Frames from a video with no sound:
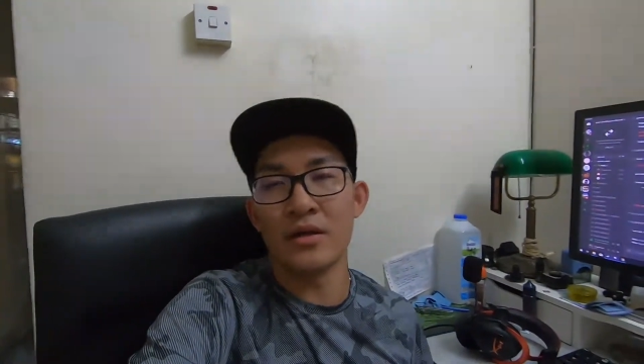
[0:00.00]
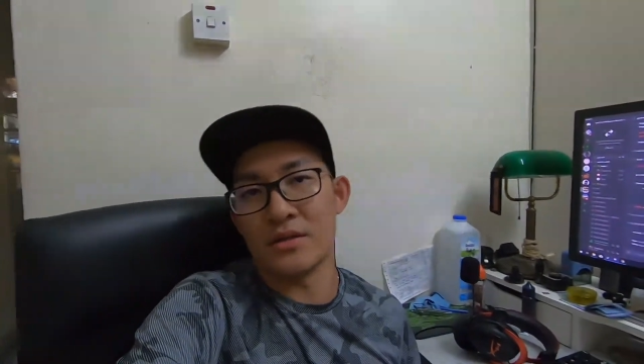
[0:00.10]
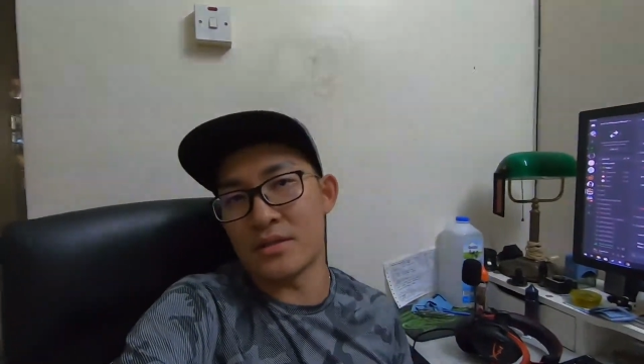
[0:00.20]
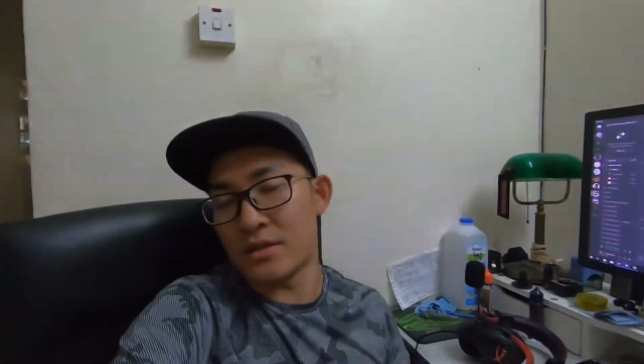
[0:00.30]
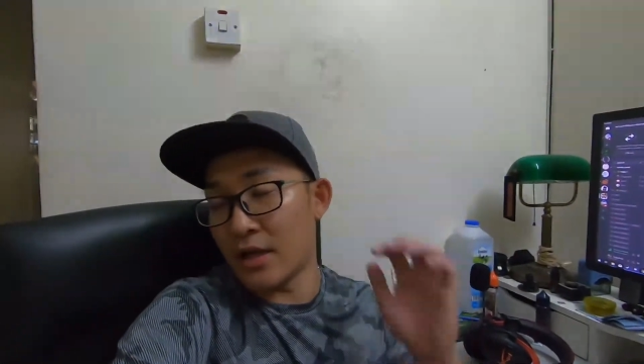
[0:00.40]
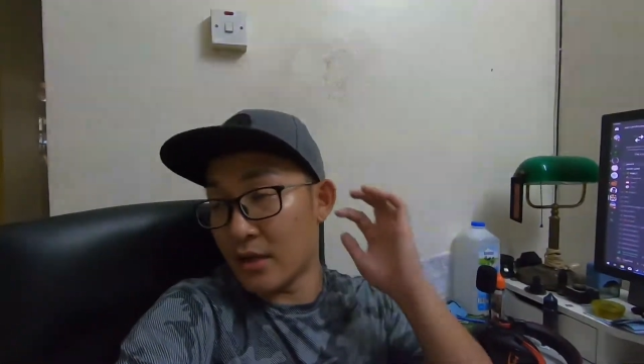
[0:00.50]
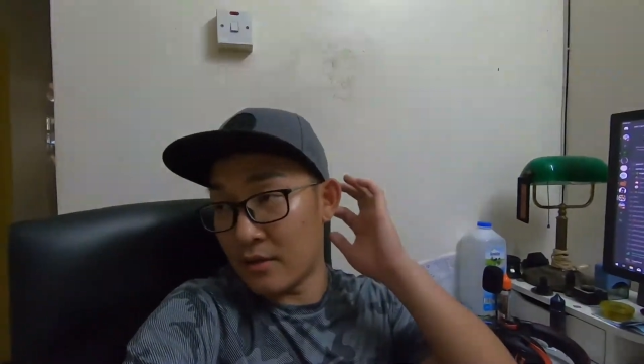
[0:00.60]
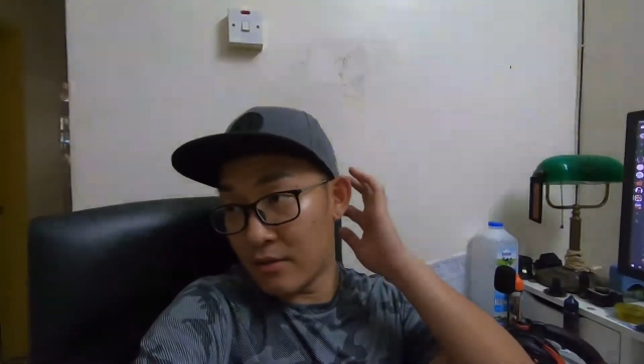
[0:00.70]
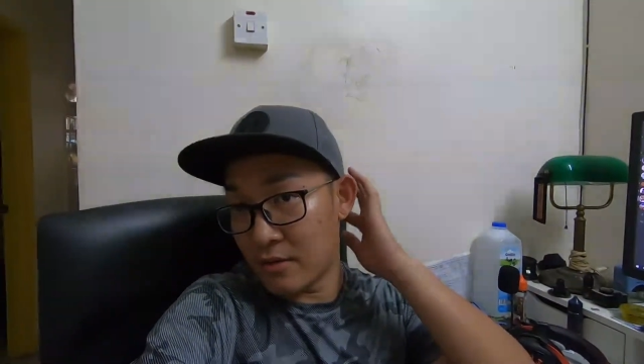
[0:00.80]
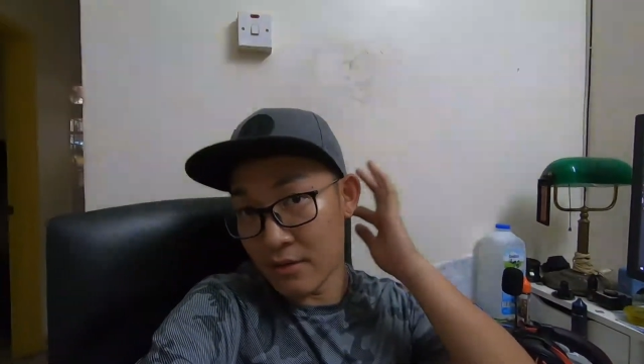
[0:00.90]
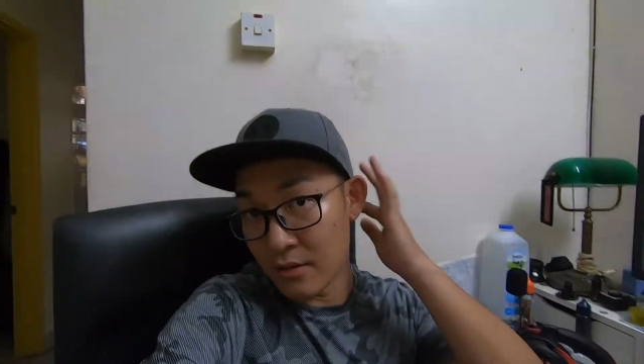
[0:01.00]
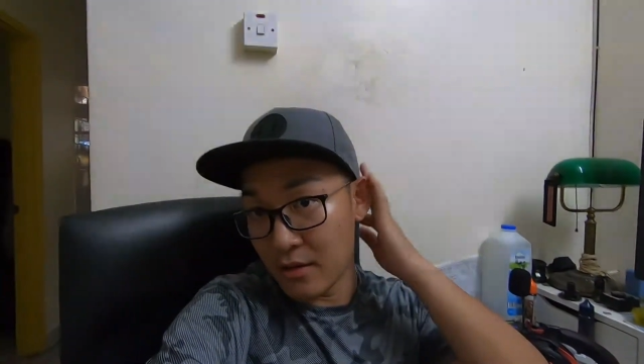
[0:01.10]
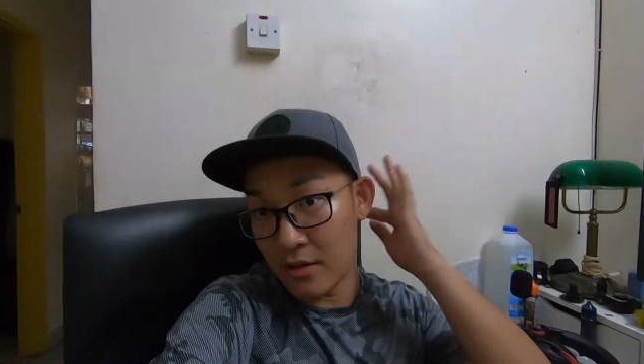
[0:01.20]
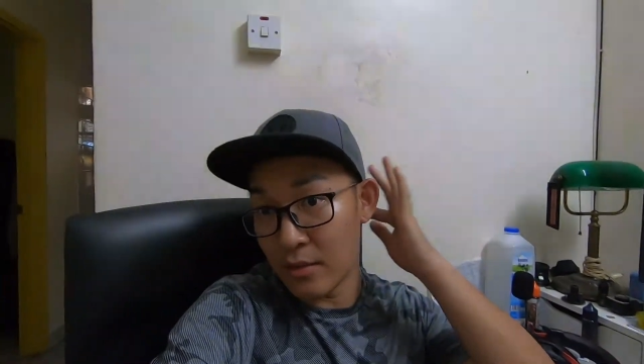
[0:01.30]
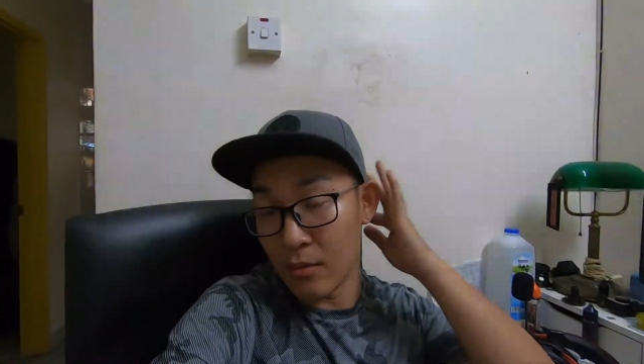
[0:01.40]
it's 10
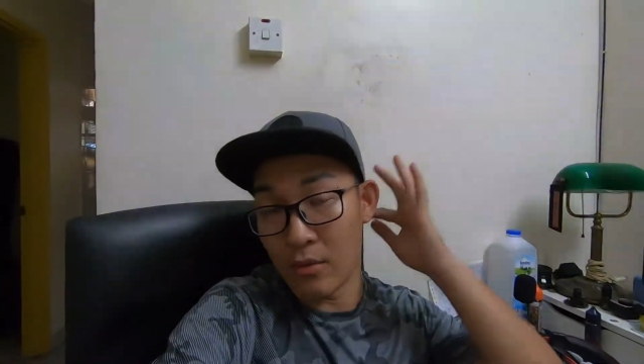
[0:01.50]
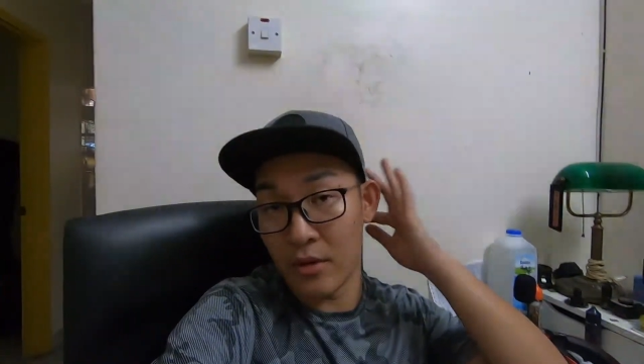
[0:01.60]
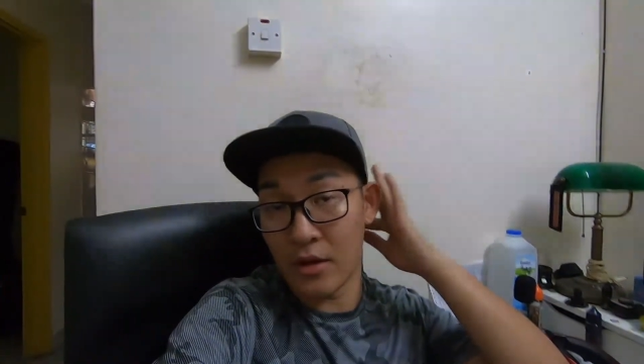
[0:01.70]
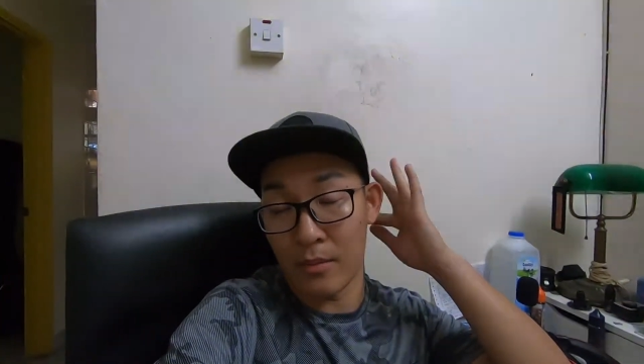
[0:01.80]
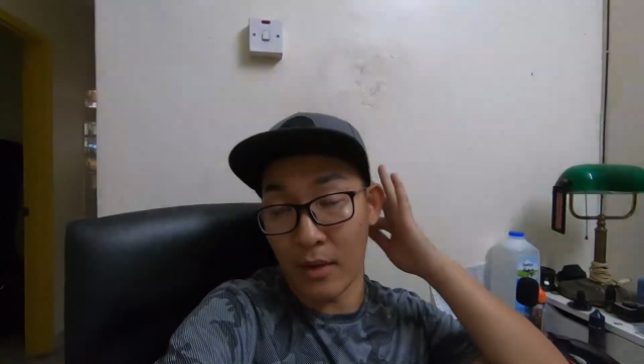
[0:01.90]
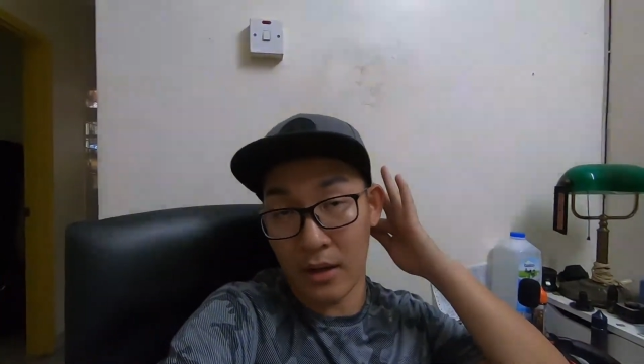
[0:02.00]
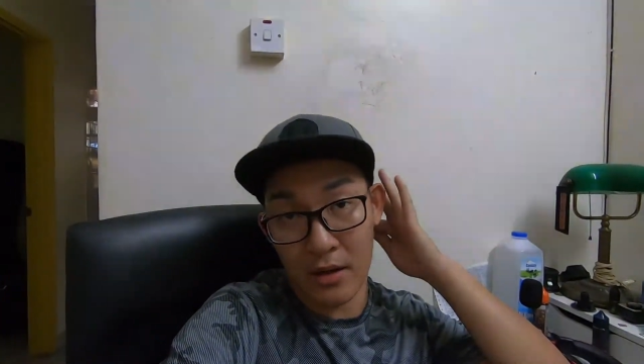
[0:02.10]
30 in the morning and my